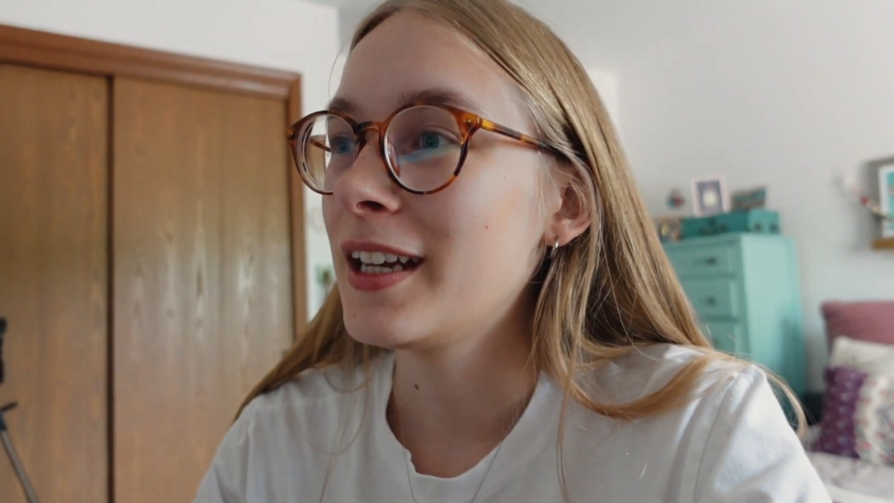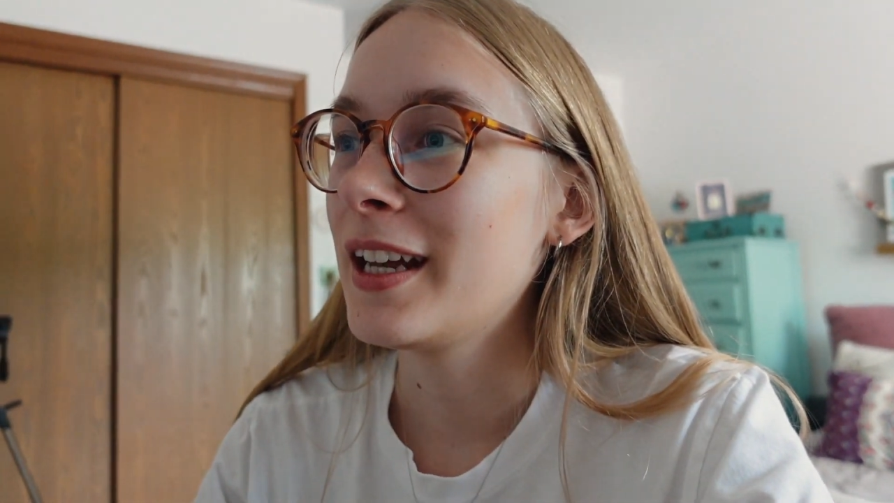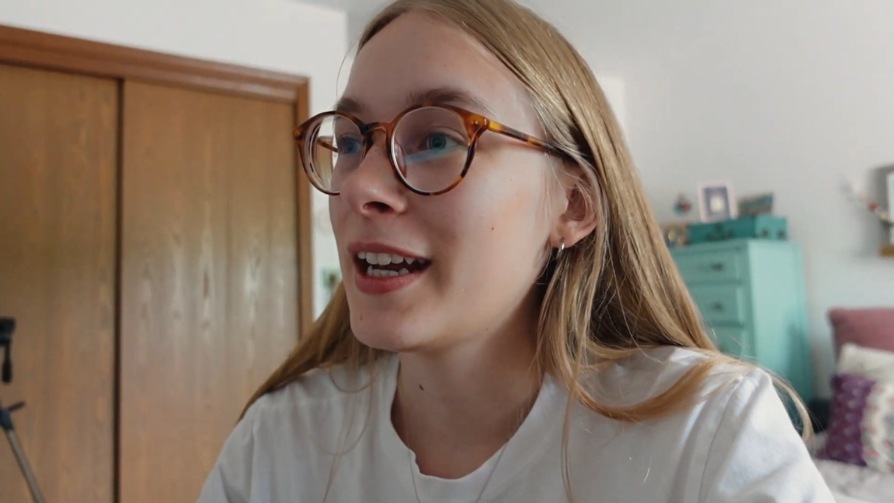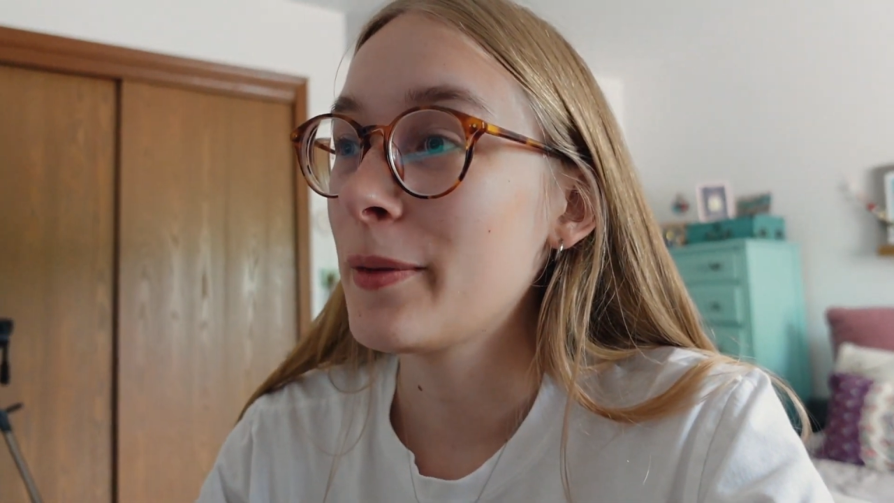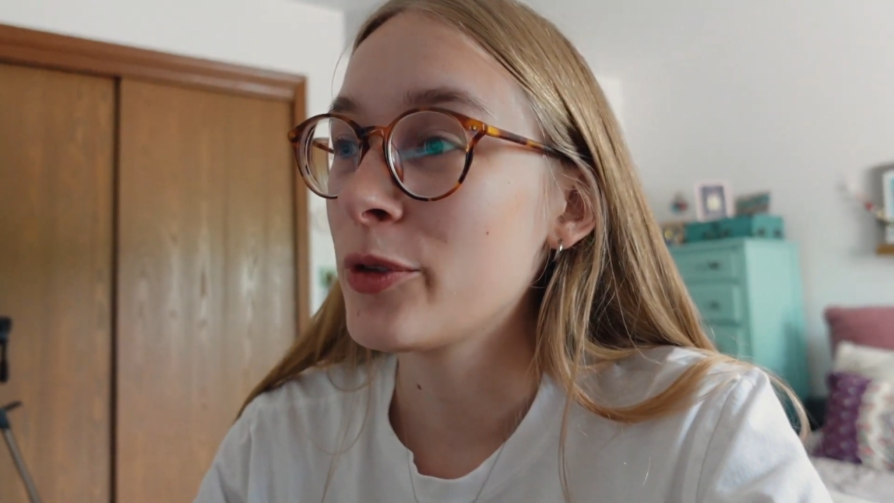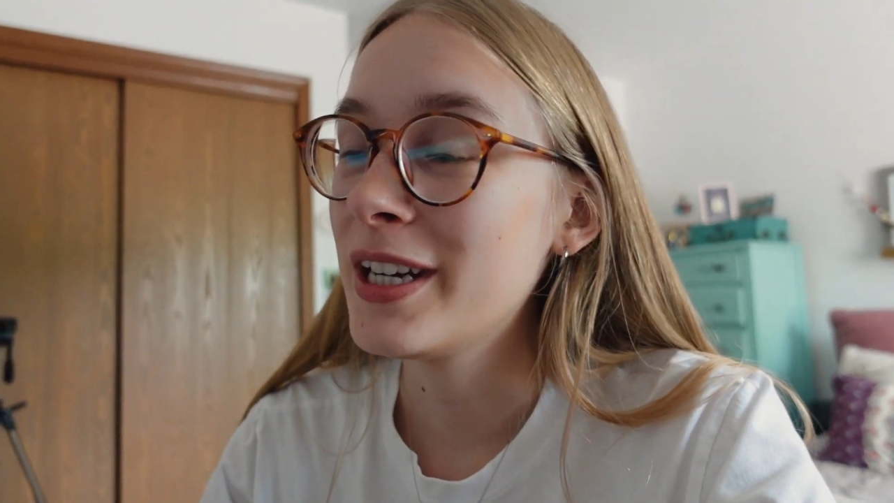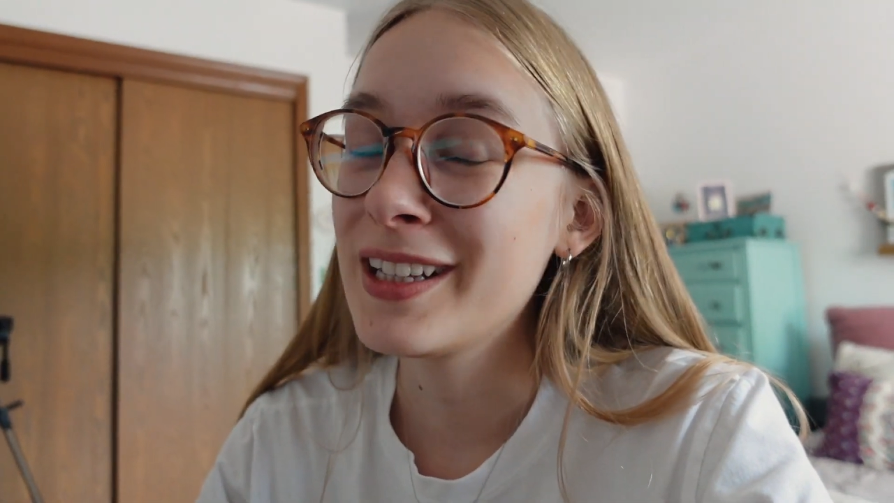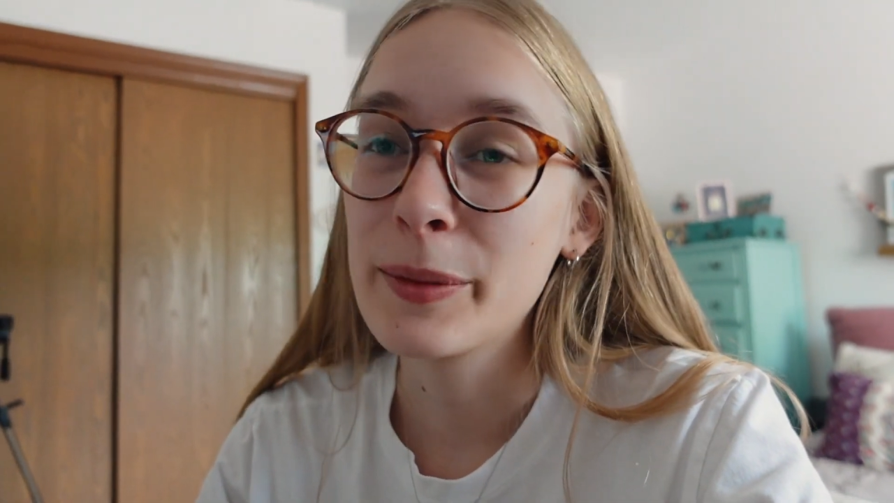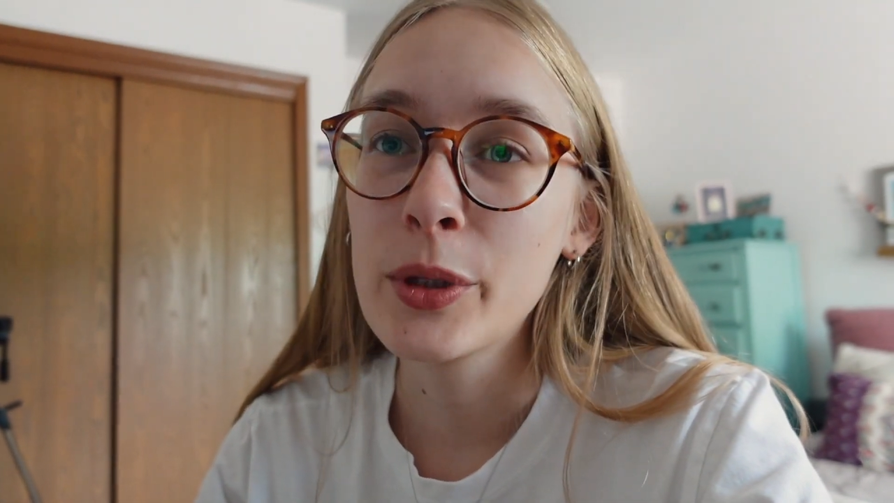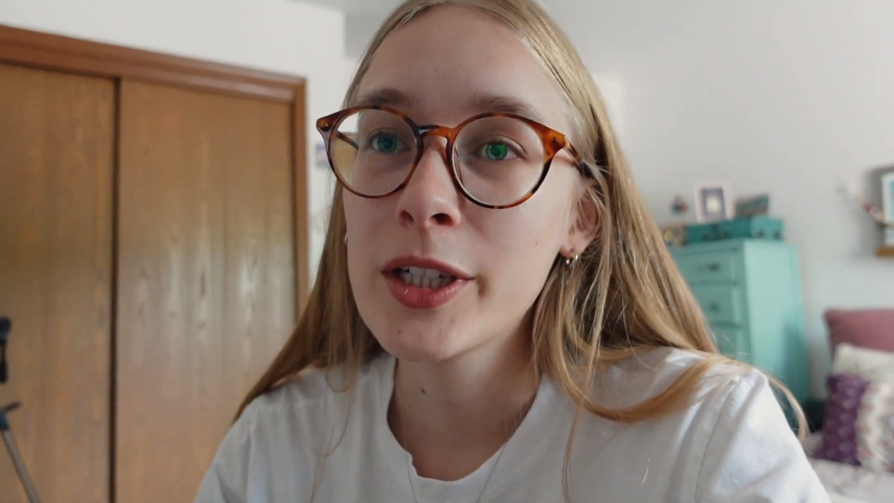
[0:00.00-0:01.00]
and I'm
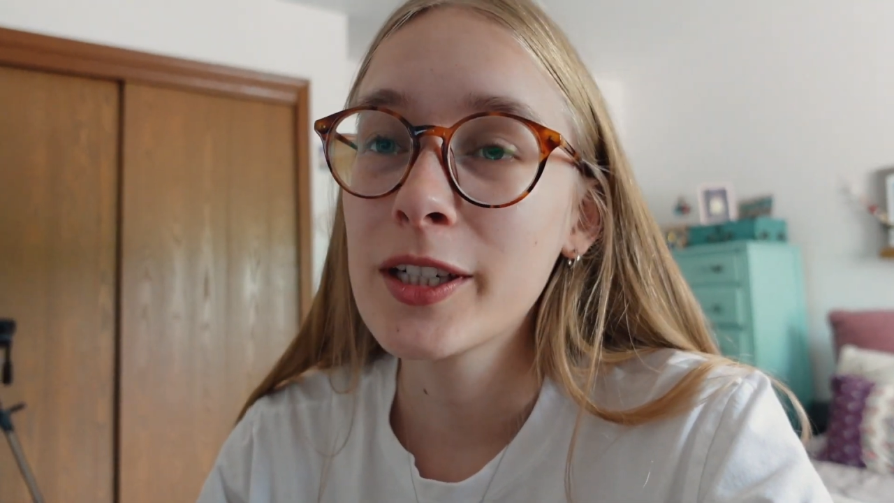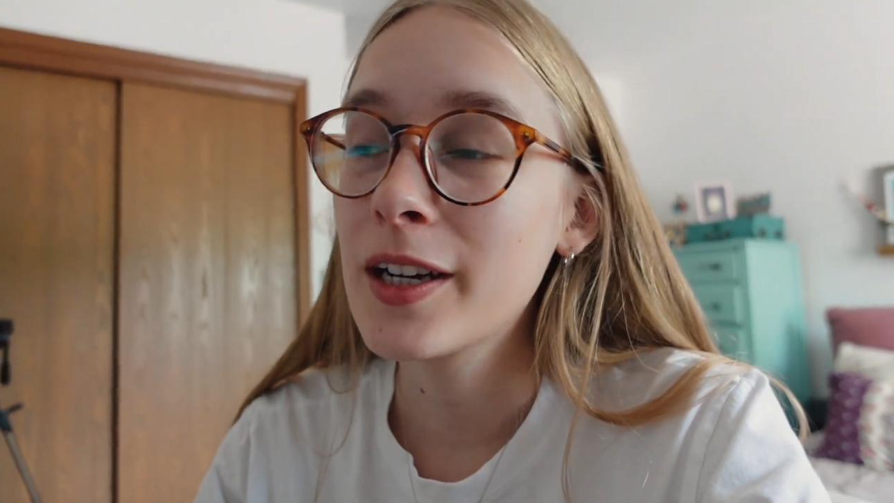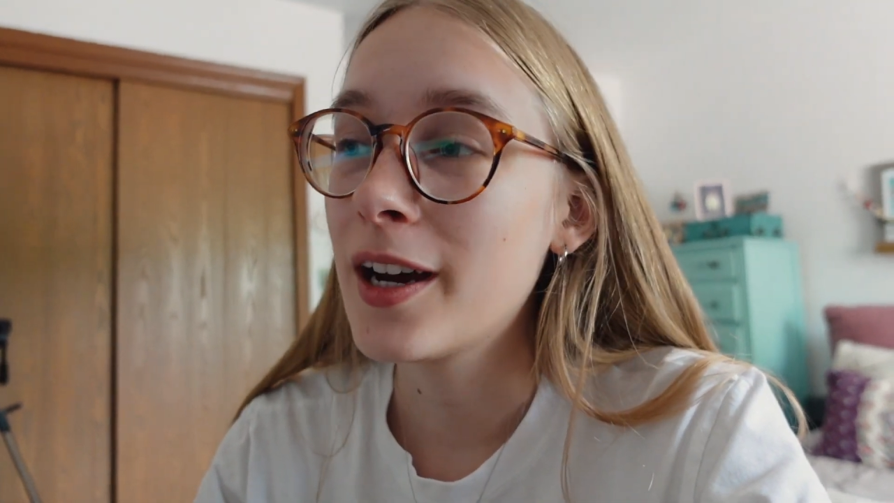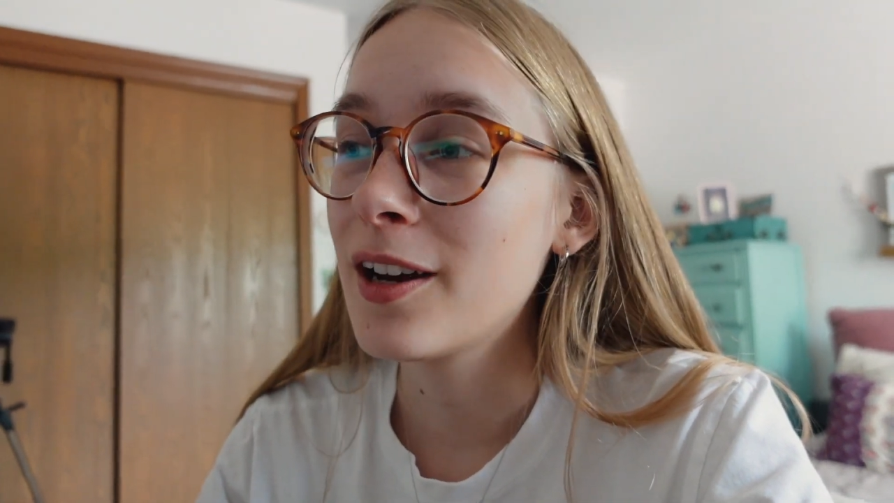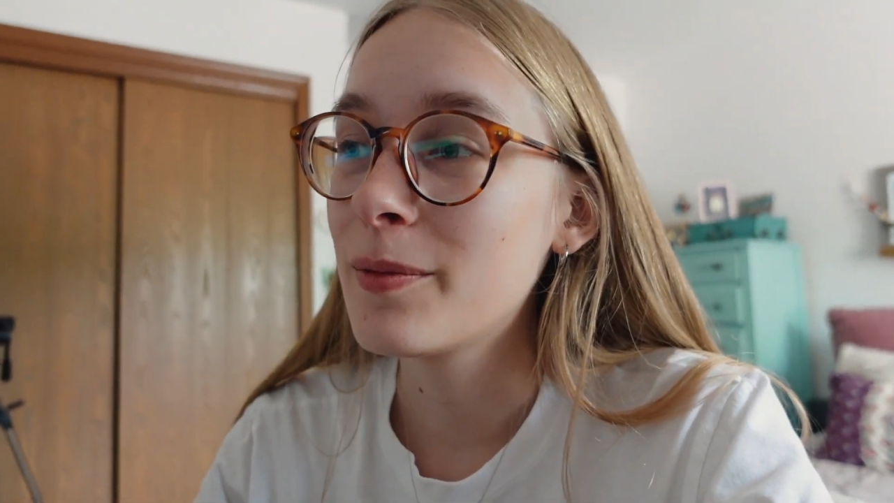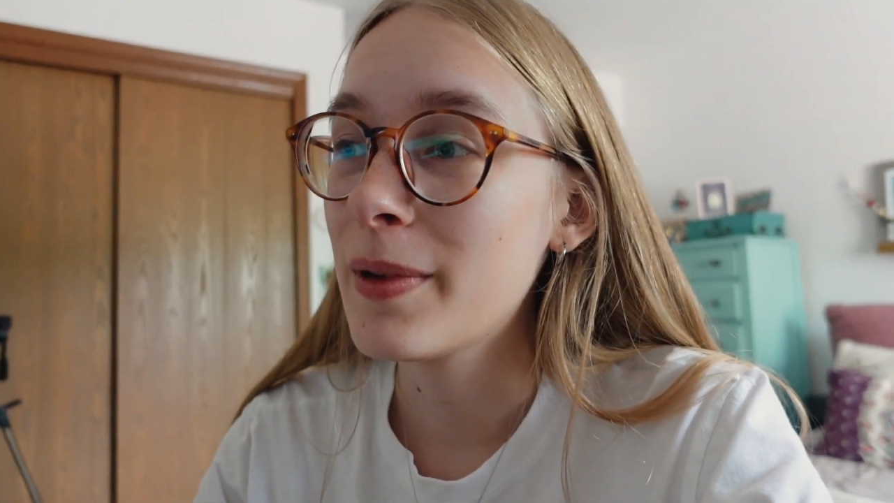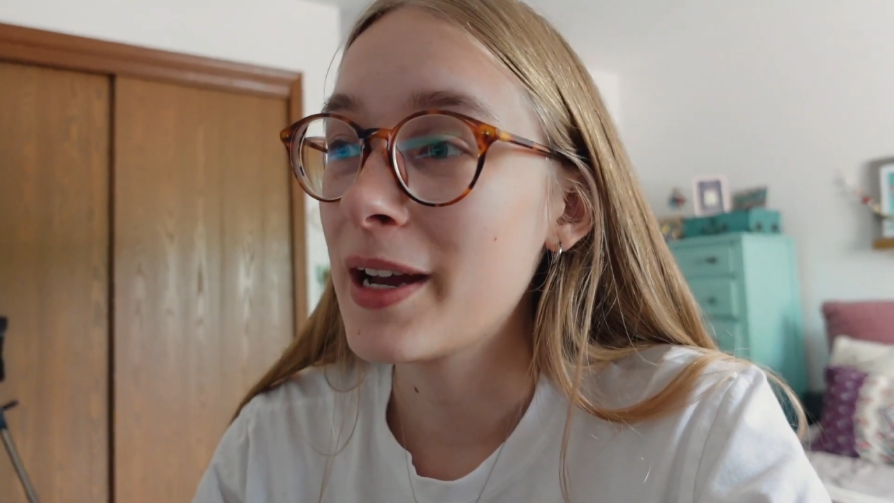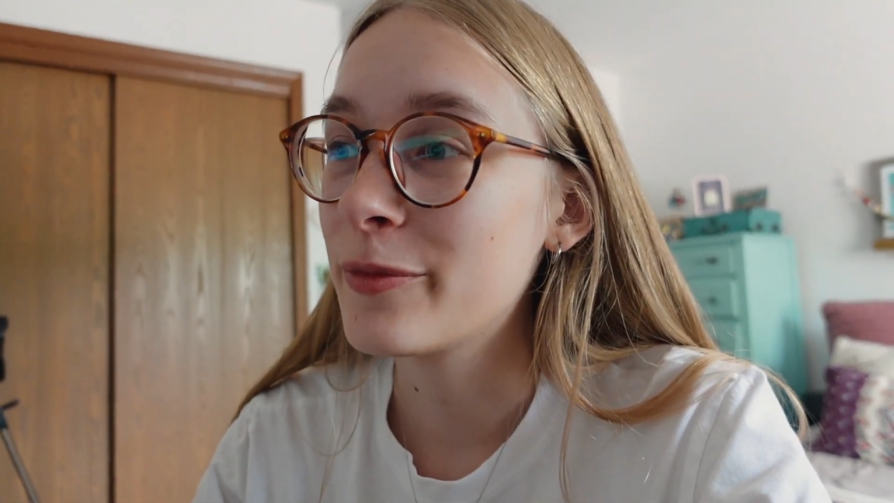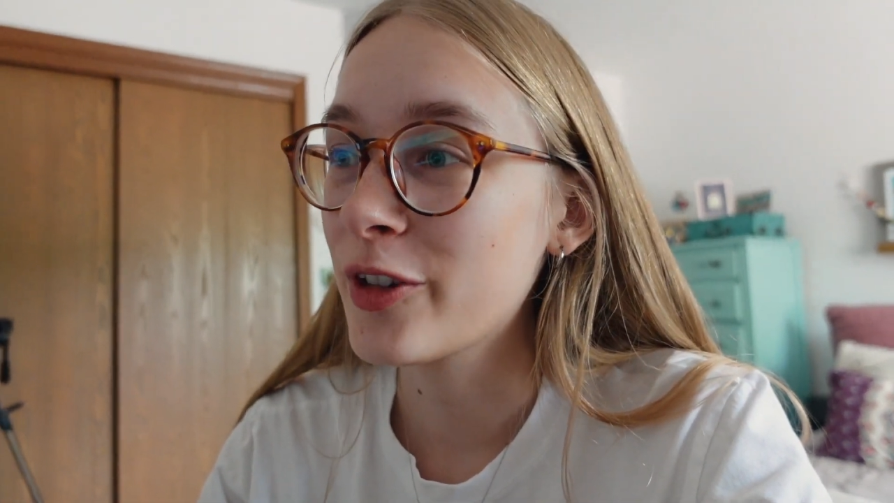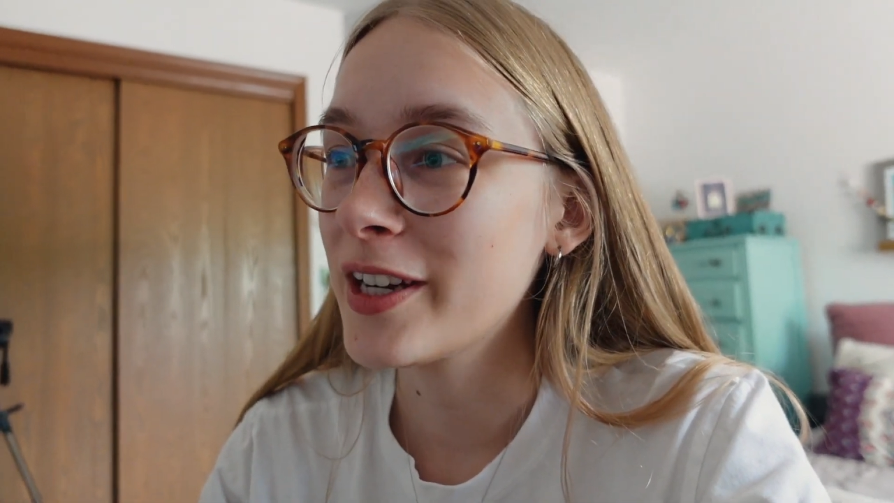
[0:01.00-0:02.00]
reading the book.
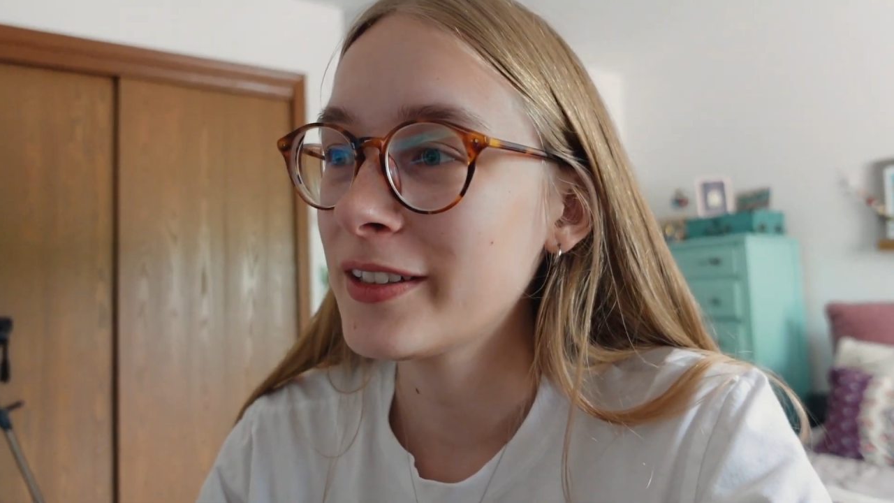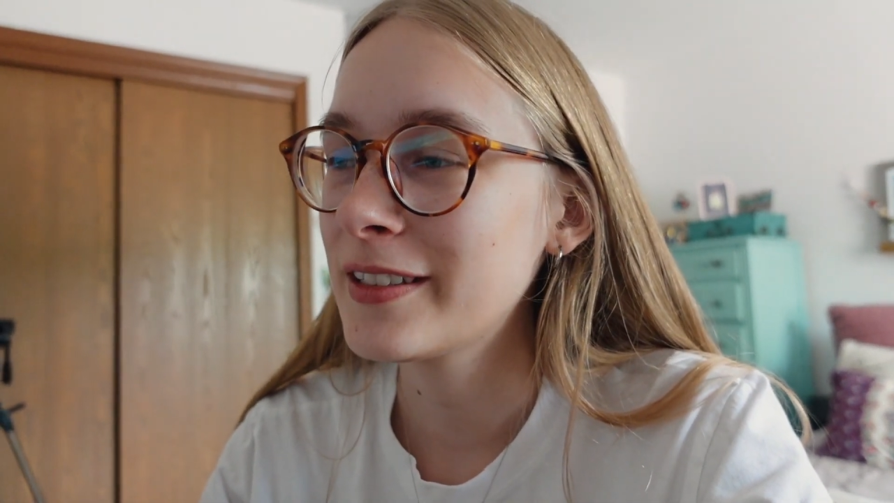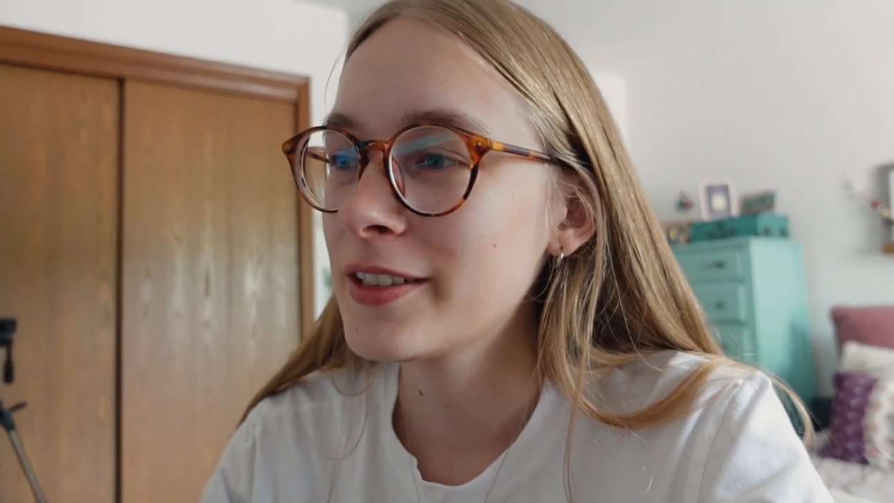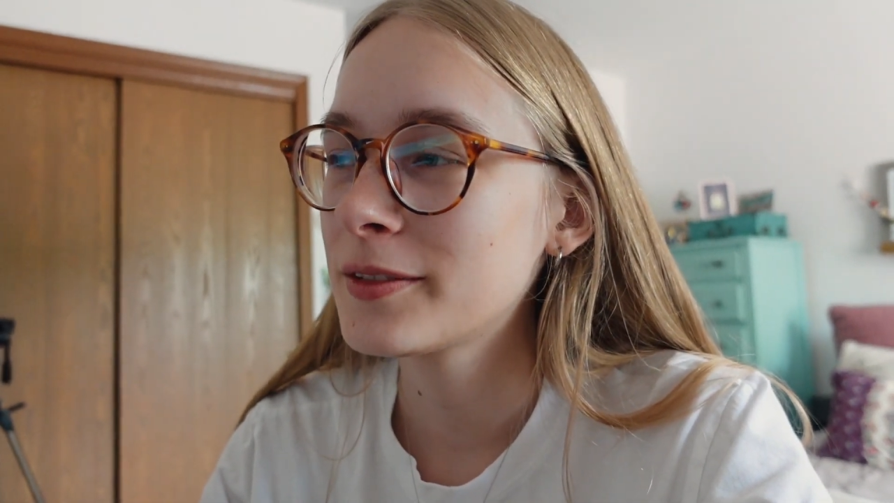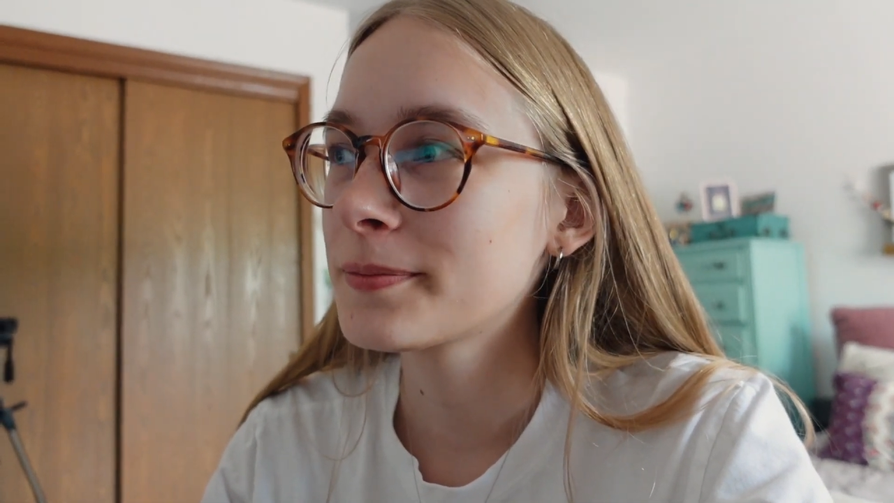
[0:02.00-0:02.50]
I'm frightened.